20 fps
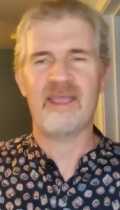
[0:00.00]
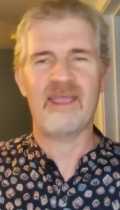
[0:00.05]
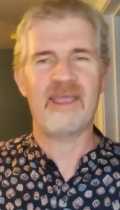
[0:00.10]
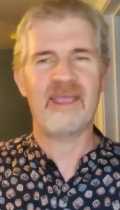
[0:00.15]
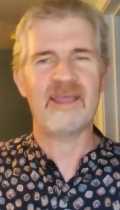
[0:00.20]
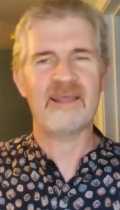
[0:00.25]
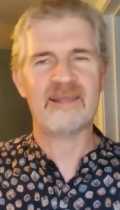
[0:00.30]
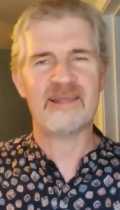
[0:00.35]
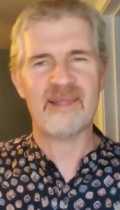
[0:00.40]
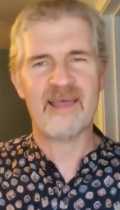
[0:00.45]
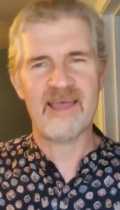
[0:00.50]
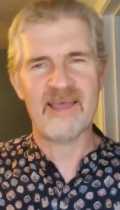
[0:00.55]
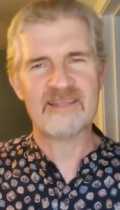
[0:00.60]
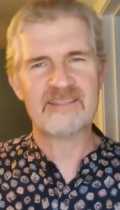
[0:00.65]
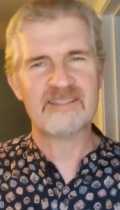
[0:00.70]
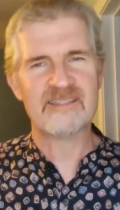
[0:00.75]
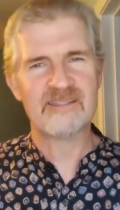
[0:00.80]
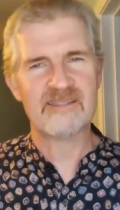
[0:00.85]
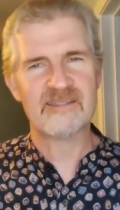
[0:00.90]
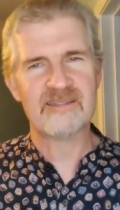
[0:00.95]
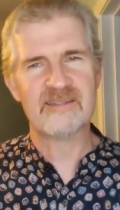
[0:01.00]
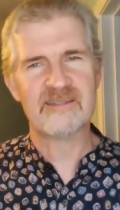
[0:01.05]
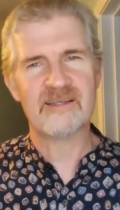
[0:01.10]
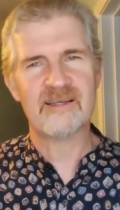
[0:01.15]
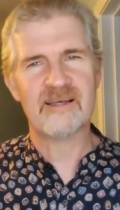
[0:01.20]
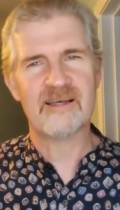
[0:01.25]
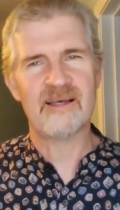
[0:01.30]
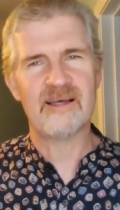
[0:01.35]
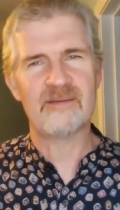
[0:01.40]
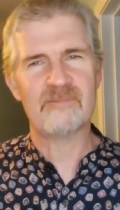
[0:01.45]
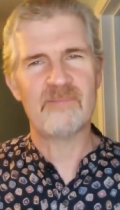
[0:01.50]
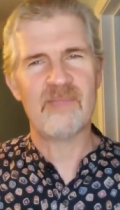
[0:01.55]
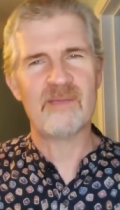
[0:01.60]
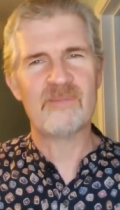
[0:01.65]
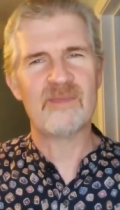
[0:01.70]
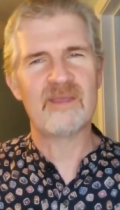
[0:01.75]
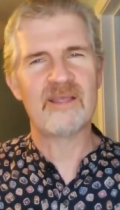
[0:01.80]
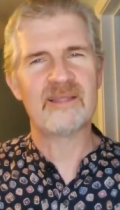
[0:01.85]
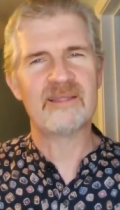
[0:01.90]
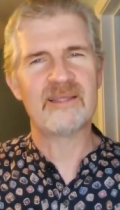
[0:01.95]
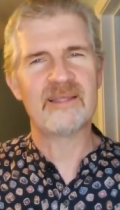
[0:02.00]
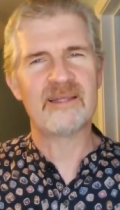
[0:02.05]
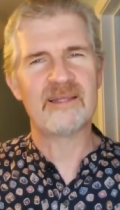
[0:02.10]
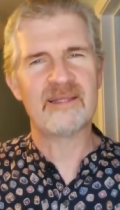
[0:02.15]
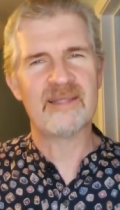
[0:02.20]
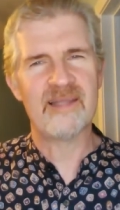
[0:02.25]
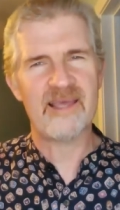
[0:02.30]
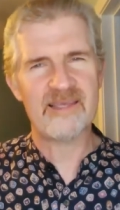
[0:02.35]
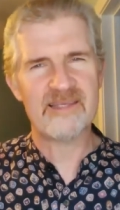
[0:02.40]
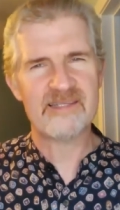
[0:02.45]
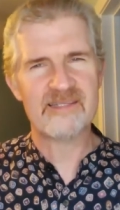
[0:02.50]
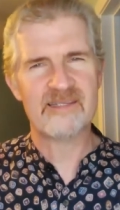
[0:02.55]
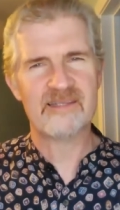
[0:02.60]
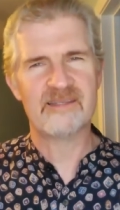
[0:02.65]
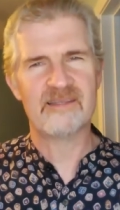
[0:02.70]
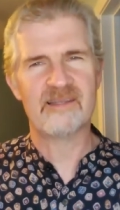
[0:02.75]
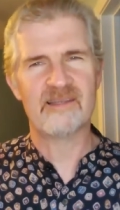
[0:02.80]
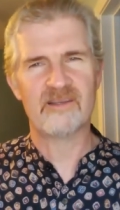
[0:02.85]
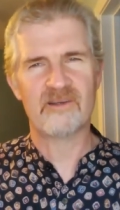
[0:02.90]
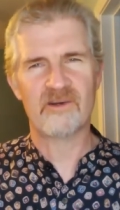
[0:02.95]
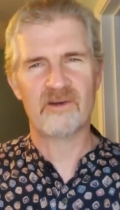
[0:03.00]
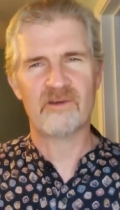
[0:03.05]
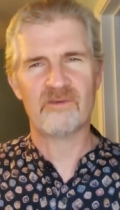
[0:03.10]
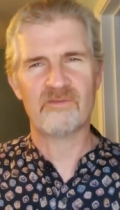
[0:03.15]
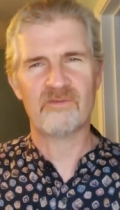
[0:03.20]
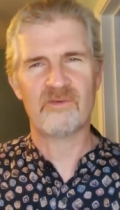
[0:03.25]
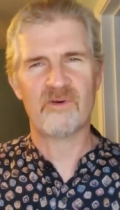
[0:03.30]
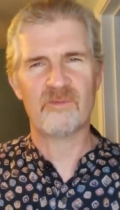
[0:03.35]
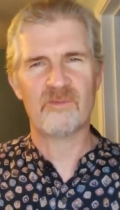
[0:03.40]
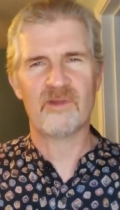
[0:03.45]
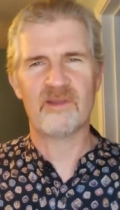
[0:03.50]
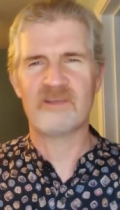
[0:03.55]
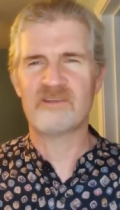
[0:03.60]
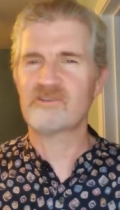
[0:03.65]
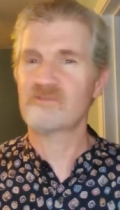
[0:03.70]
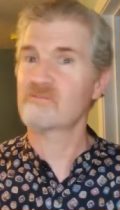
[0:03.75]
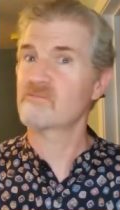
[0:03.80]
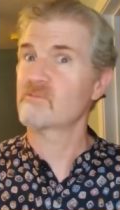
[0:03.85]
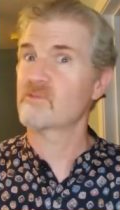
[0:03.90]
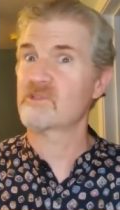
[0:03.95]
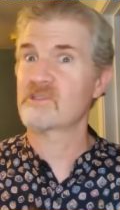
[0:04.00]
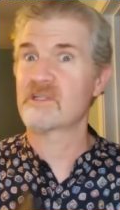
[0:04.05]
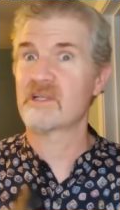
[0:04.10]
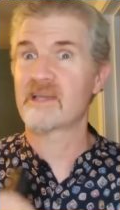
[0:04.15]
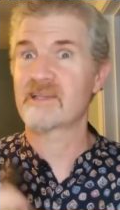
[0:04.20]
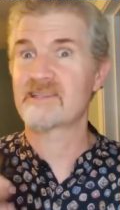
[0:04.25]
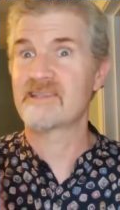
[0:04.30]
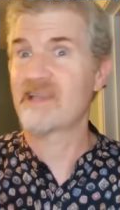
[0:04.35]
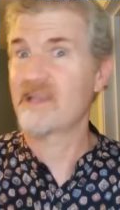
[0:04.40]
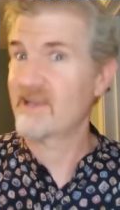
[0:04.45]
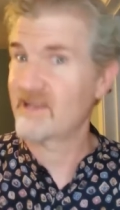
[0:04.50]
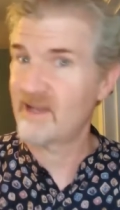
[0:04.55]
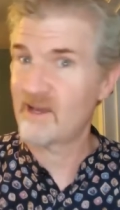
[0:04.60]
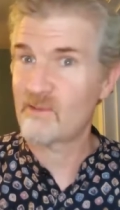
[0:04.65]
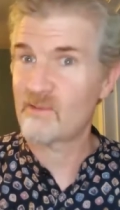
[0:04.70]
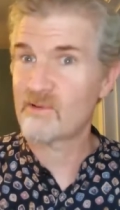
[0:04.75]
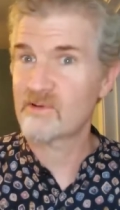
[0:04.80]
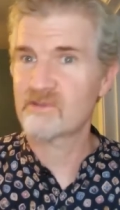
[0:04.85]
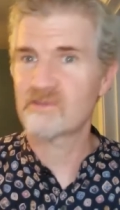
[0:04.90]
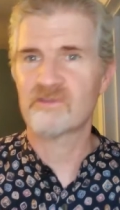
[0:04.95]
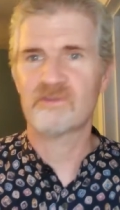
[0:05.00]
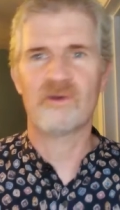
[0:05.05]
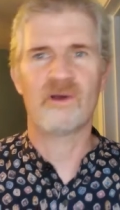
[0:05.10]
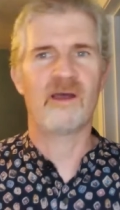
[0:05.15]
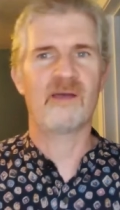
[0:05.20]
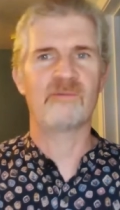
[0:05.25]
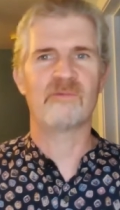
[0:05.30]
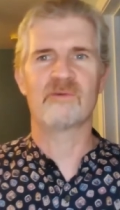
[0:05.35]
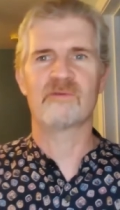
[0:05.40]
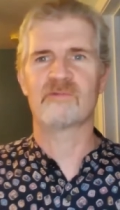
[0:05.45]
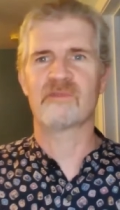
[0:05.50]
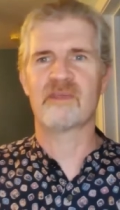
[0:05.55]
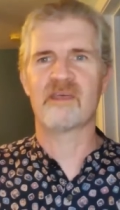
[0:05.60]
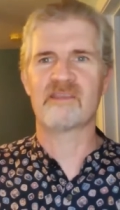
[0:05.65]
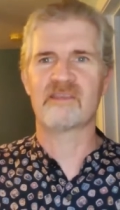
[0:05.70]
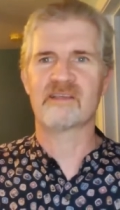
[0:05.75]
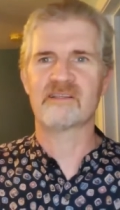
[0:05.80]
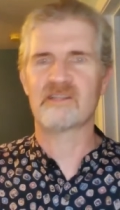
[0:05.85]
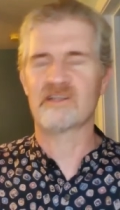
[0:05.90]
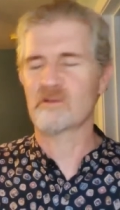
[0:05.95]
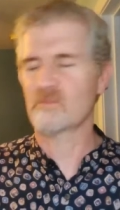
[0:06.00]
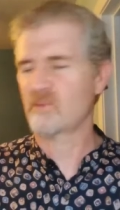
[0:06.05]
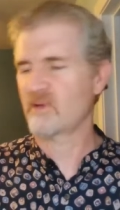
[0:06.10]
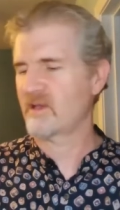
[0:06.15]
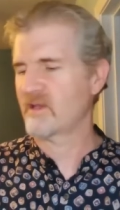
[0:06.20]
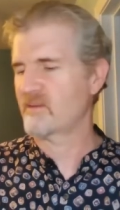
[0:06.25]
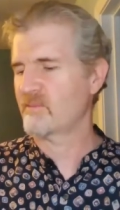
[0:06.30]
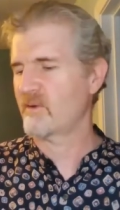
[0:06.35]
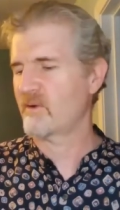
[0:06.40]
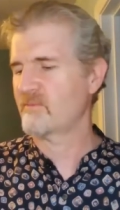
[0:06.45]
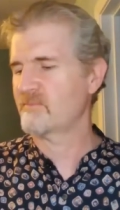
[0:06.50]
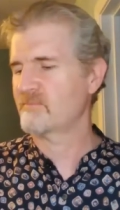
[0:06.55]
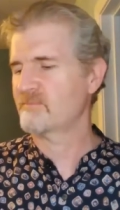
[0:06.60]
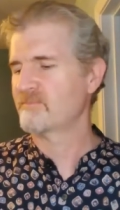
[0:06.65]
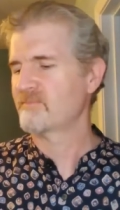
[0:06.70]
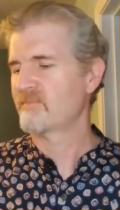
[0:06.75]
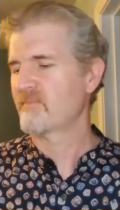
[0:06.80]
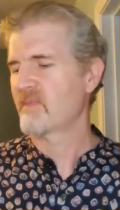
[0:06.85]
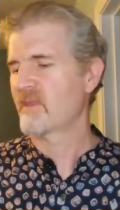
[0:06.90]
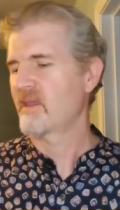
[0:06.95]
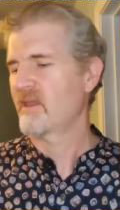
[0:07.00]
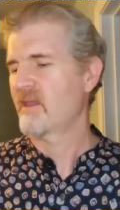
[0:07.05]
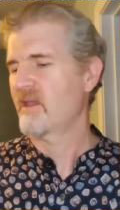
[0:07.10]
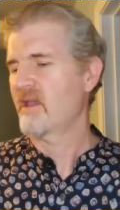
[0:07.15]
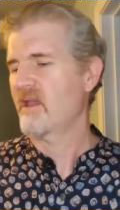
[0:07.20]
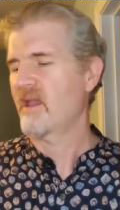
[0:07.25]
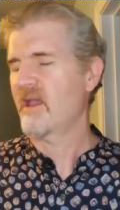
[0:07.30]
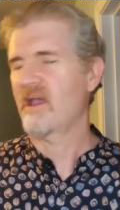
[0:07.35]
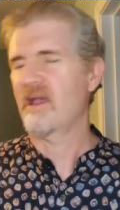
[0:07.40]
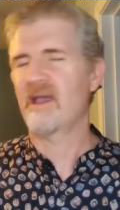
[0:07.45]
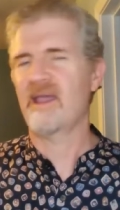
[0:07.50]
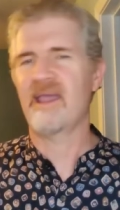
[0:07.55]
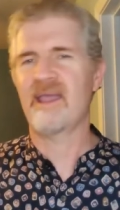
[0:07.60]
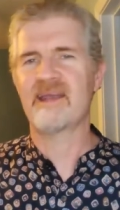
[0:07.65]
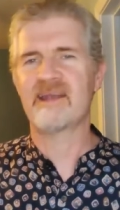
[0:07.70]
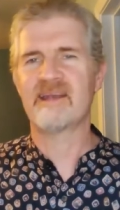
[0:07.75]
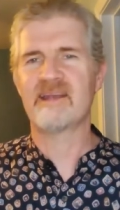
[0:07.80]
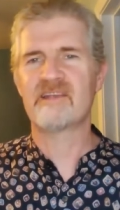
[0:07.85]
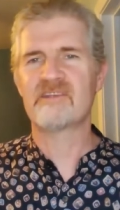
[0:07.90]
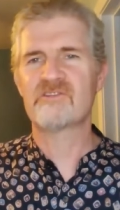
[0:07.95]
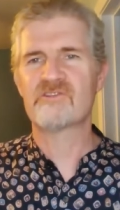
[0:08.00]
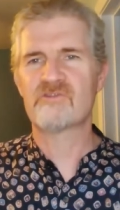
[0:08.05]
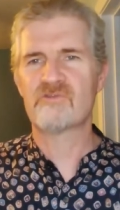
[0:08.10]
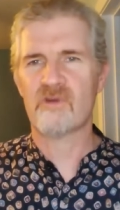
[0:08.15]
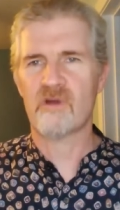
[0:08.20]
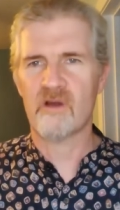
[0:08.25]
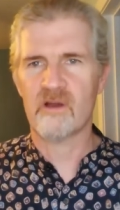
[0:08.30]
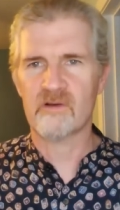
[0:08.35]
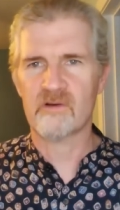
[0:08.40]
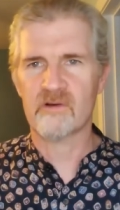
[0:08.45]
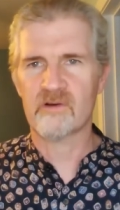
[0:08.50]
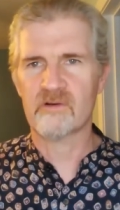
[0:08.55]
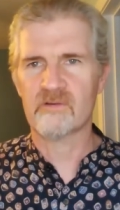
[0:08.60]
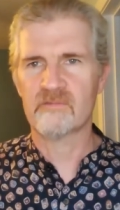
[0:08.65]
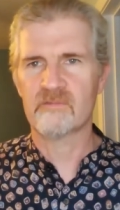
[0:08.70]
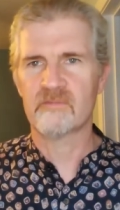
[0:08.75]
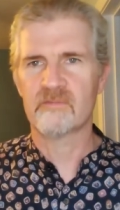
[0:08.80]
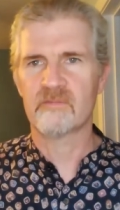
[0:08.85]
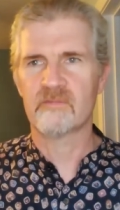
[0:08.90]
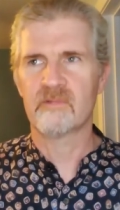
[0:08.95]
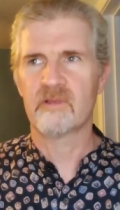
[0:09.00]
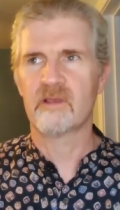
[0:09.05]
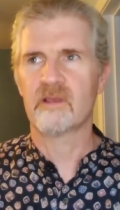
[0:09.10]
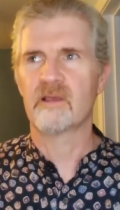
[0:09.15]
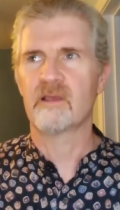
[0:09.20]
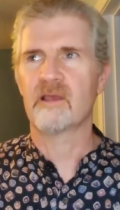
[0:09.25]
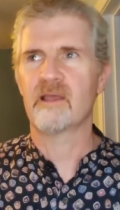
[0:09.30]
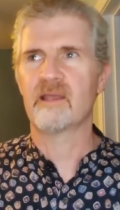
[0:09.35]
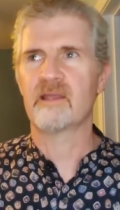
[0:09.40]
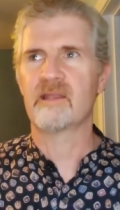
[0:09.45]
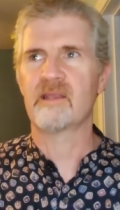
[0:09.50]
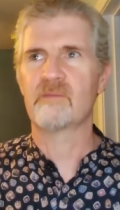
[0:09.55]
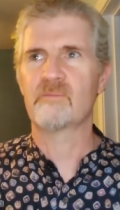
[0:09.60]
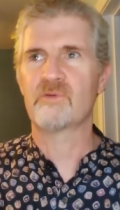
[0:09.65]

It lasts maybe a little less than the current formulation, which is like 10 hours, so I have nothing to complain about and it is stronger in